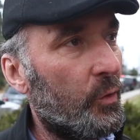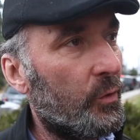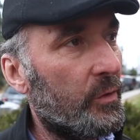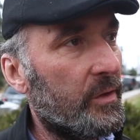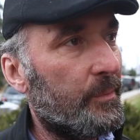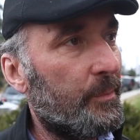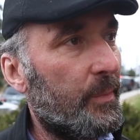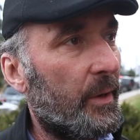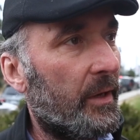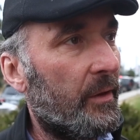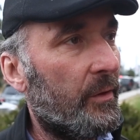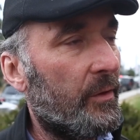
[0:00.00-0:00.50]
who's
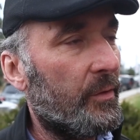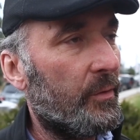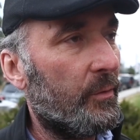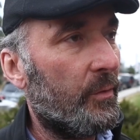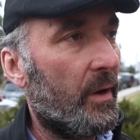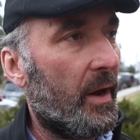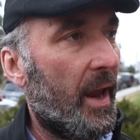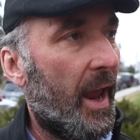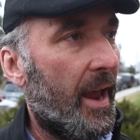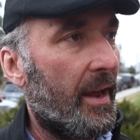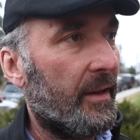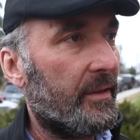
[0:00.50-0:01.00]
been through
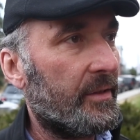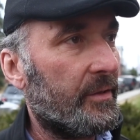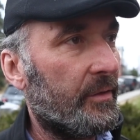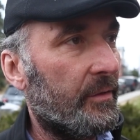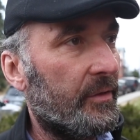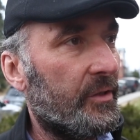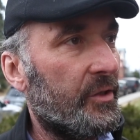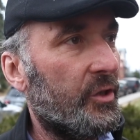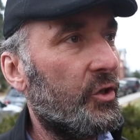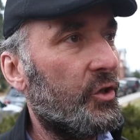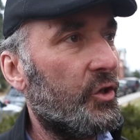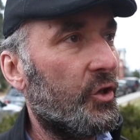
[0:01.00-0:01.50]
cancer.
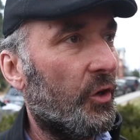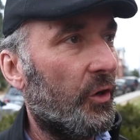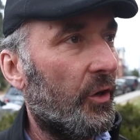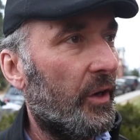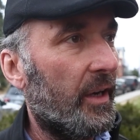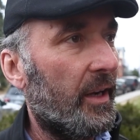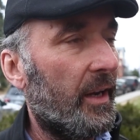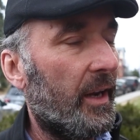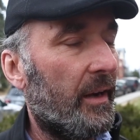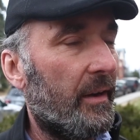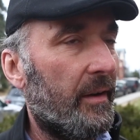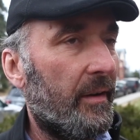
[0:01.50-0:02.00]
It's a
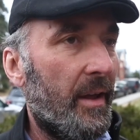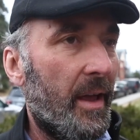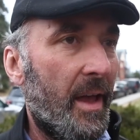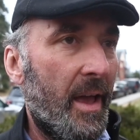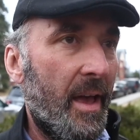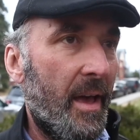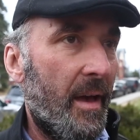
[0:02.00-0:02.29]
journey, and